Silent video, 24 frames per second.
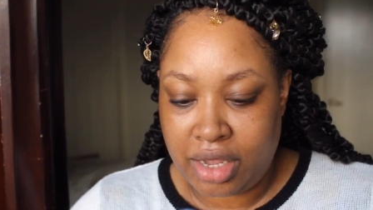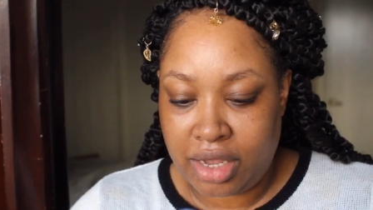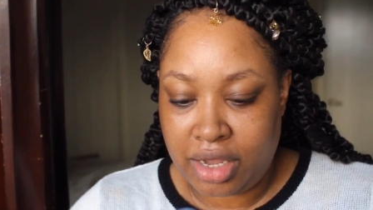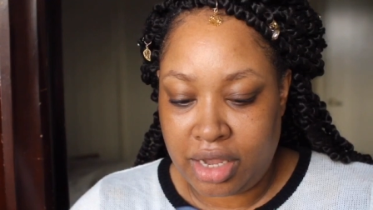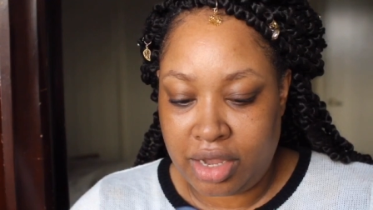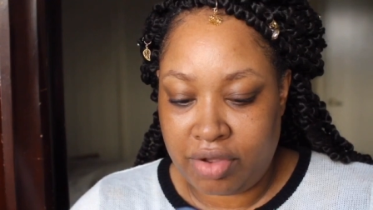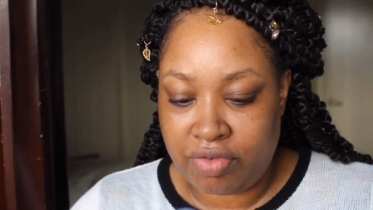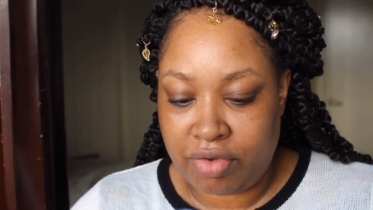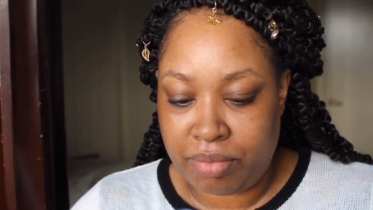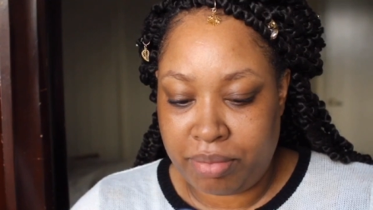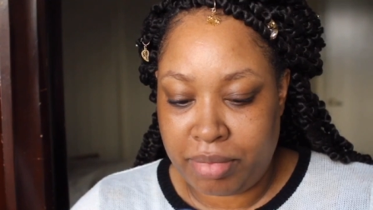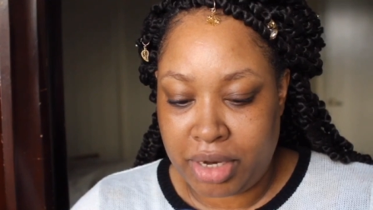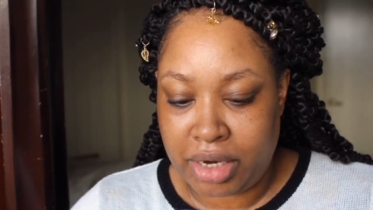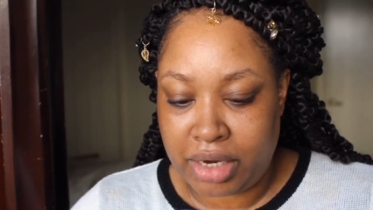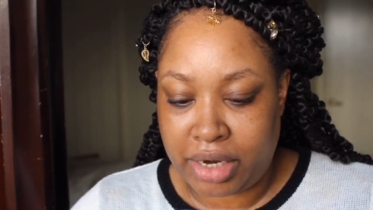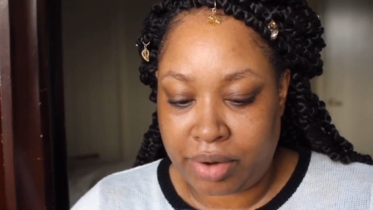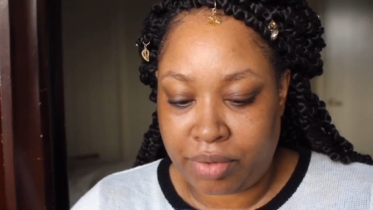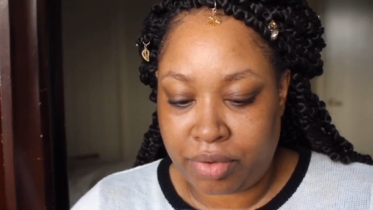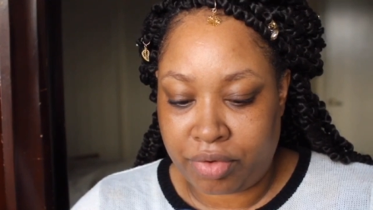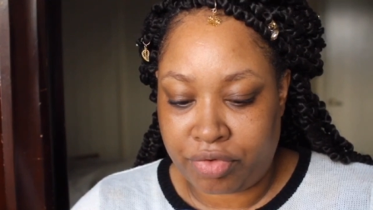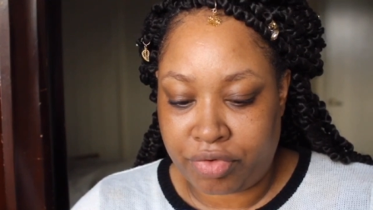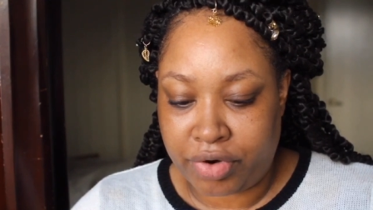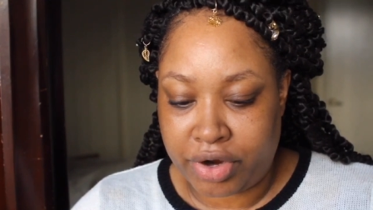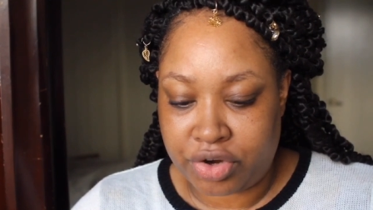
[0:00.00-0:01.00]
even midday
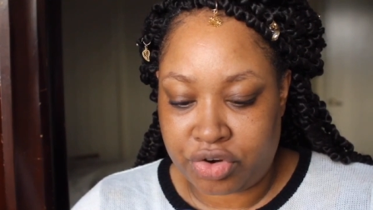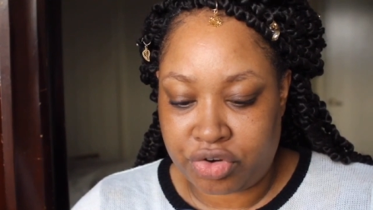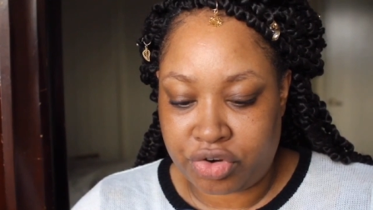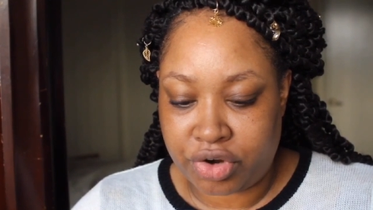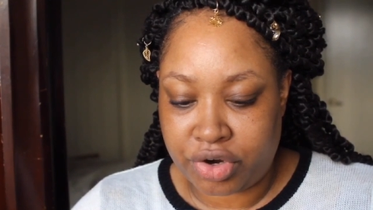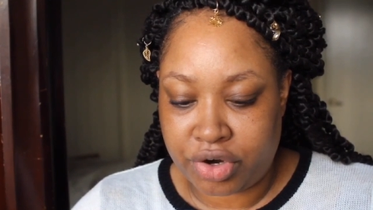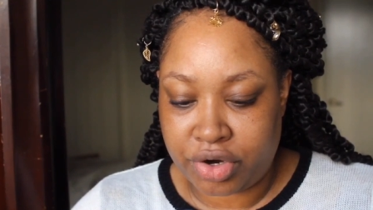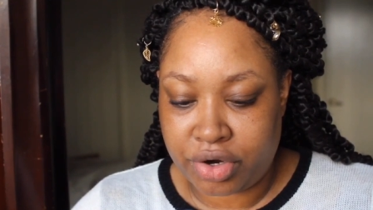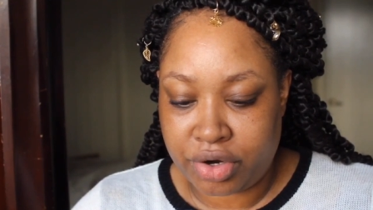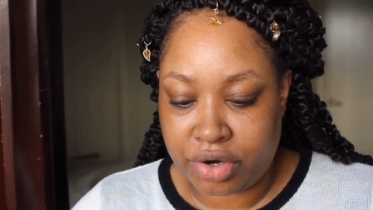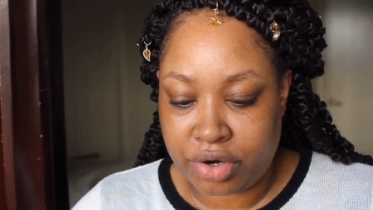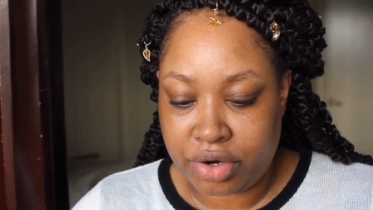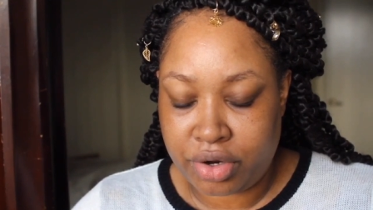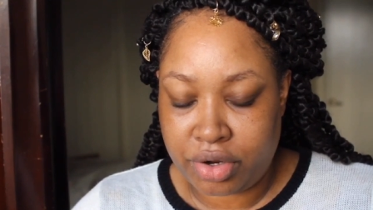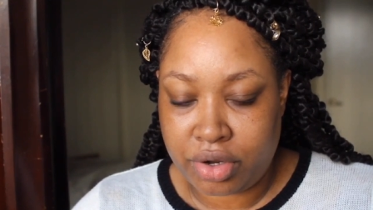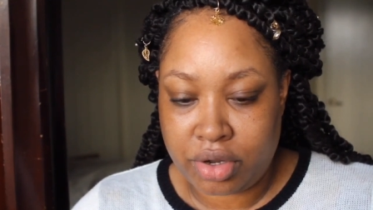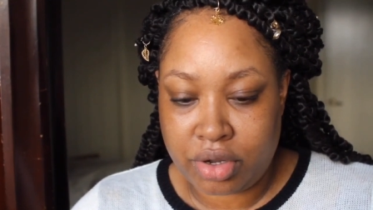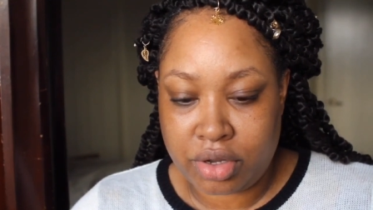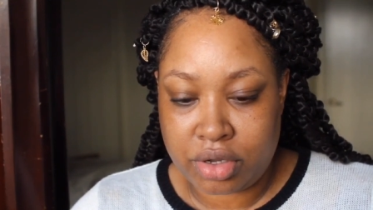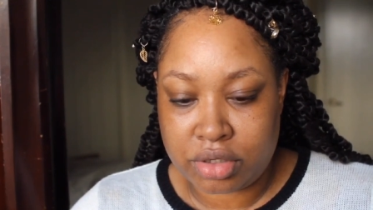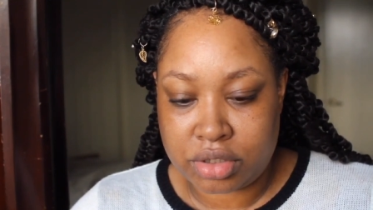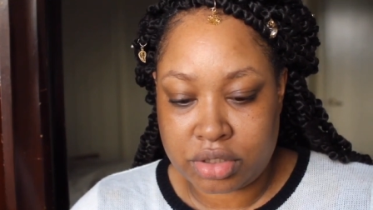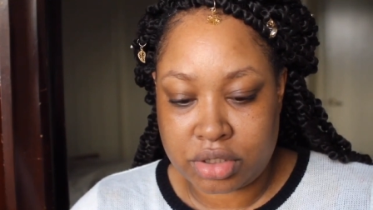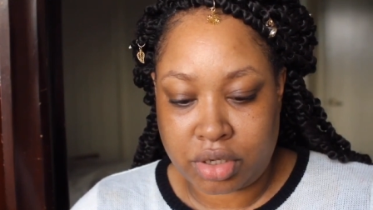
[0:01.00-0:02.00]
refresher.
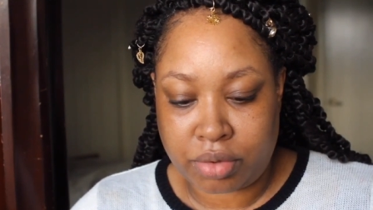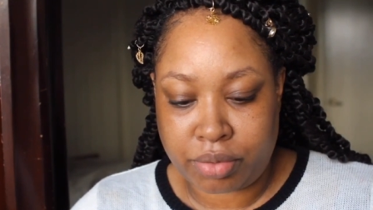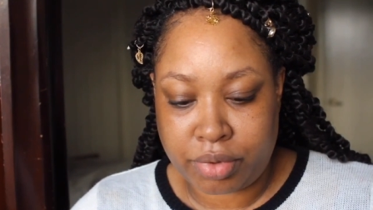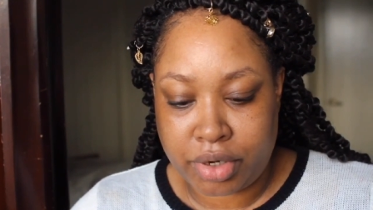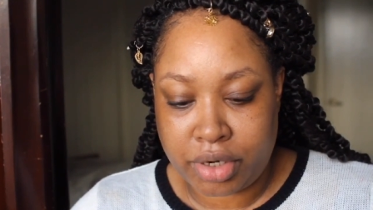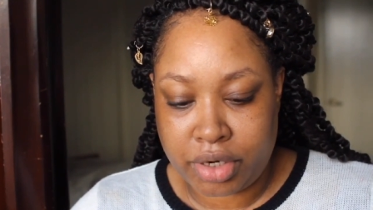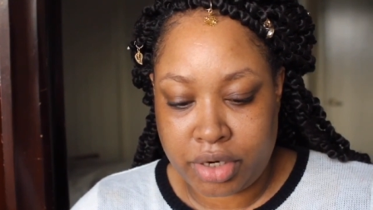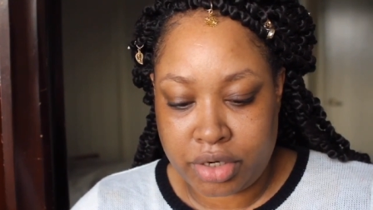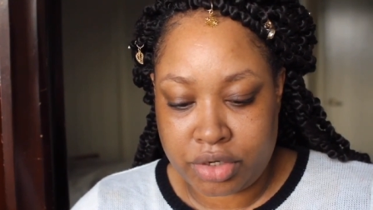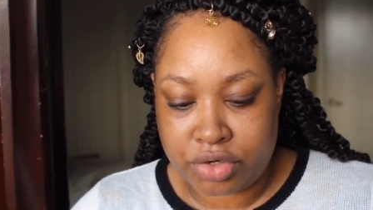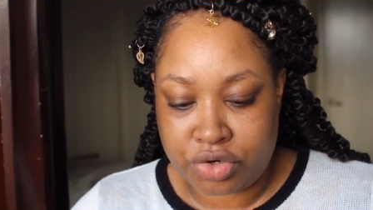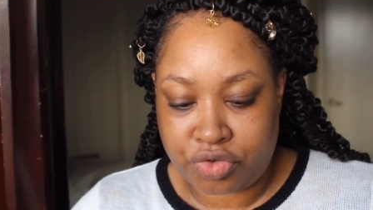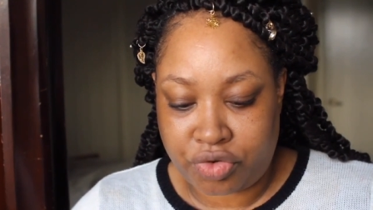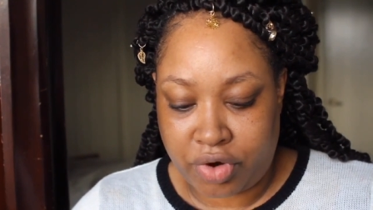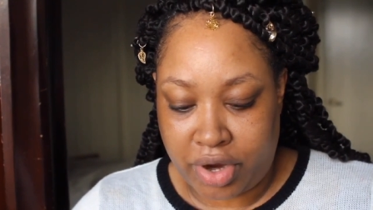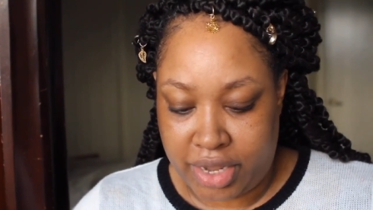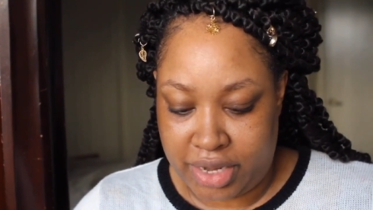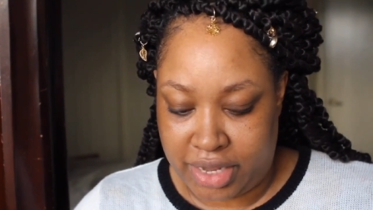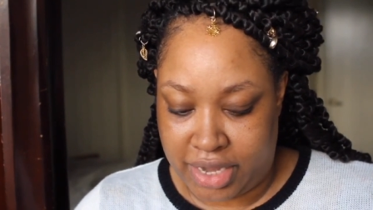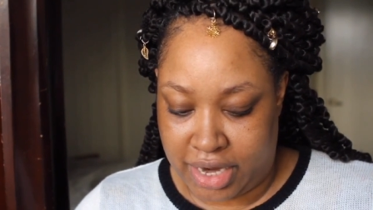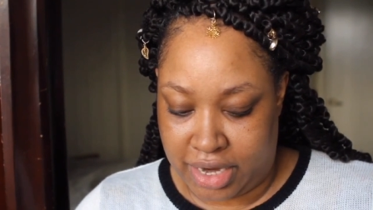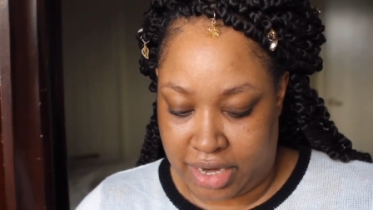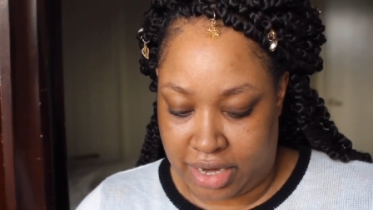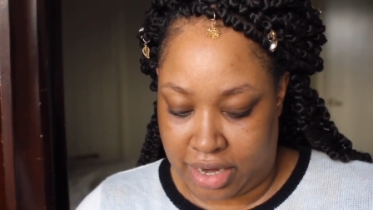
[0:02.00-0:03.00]
So we're going to try
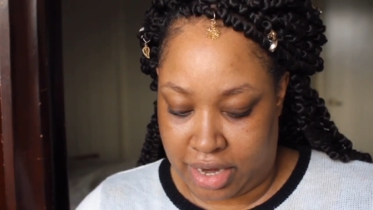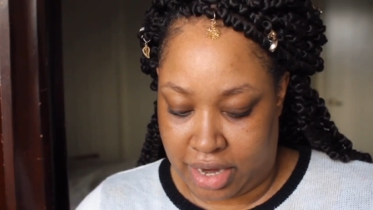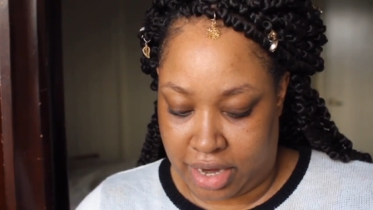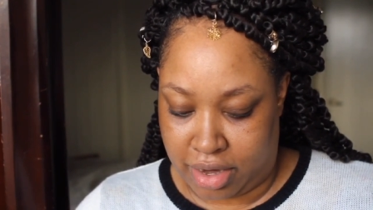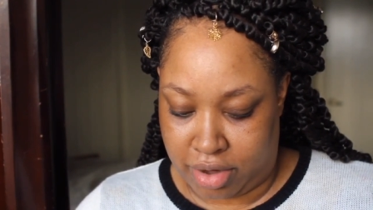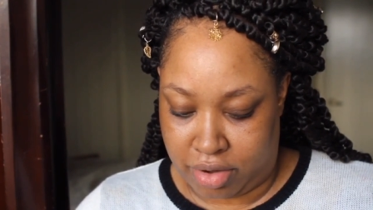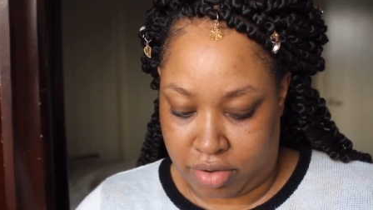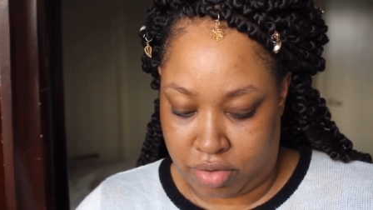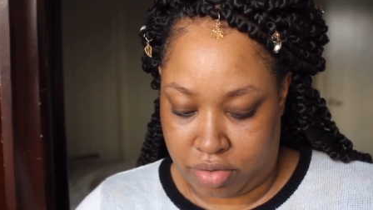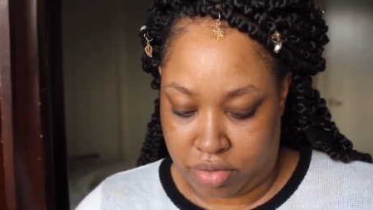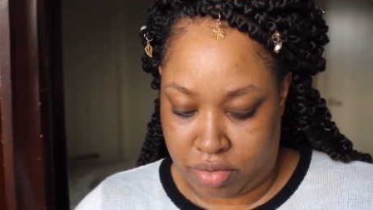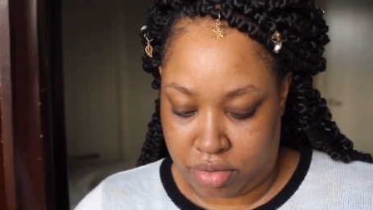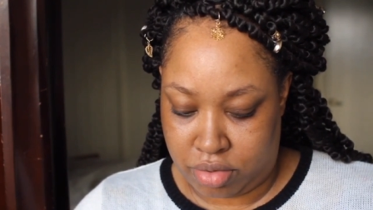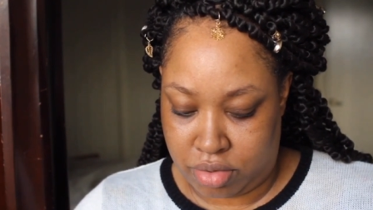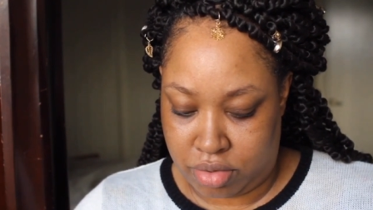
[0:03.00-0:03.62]
that now